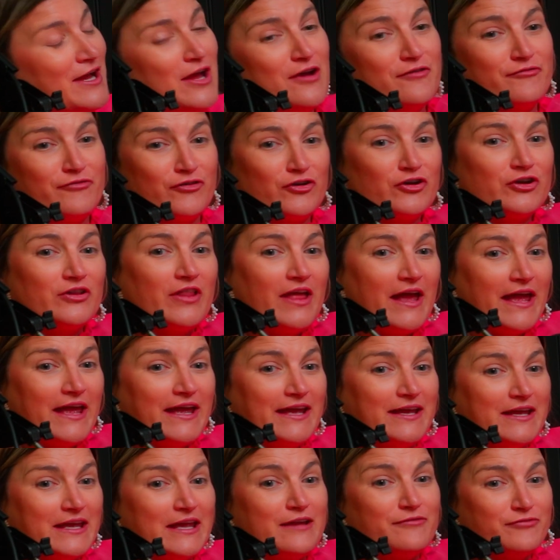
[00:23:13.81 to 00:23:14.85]
for
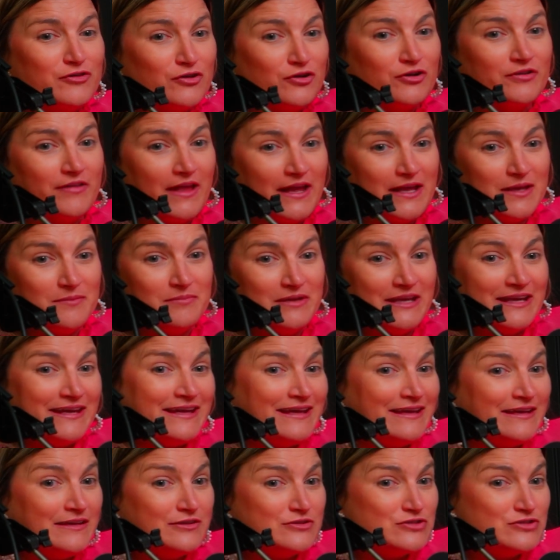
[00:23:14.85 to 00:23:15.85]
like, if you're like me,